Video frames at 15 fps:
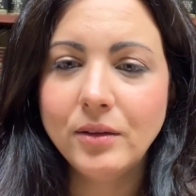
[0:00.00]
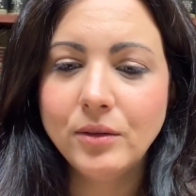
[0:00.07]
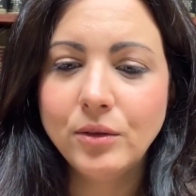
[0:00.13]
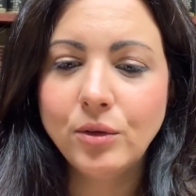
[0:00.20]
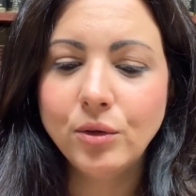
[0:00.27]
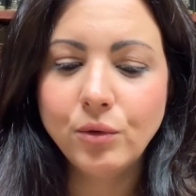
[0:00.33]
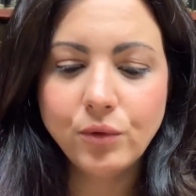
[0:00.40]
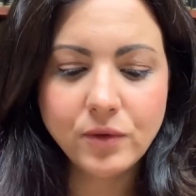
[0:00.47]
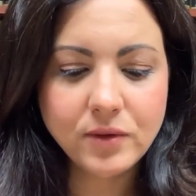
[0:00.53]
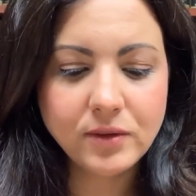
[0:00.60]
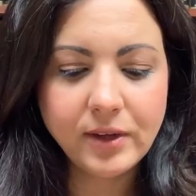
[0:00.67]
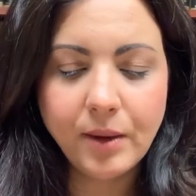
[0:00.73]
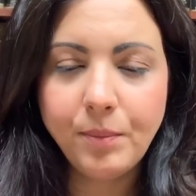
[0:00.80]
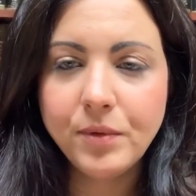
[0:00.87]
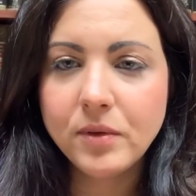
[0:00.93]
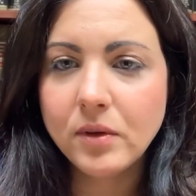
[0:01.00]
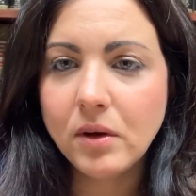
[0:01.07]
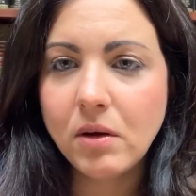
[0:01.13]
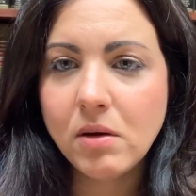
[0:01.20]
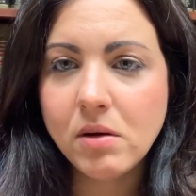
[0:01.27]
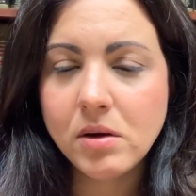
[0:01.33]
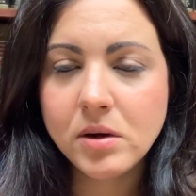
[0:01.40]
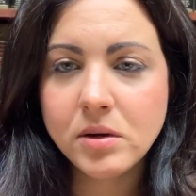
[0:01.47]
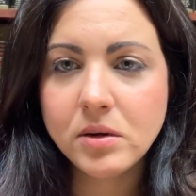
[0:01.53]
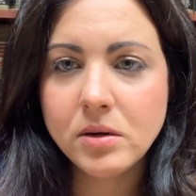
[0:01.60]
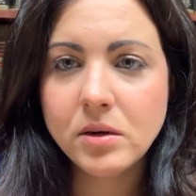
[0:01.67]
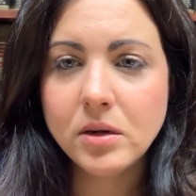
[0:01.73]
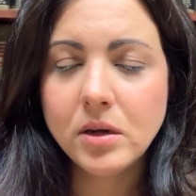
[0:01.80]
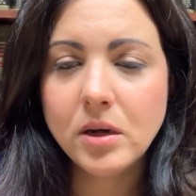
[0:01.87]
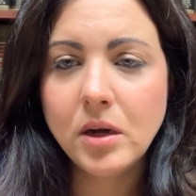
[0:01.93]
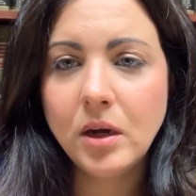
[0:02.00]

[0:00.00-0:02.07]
those steps on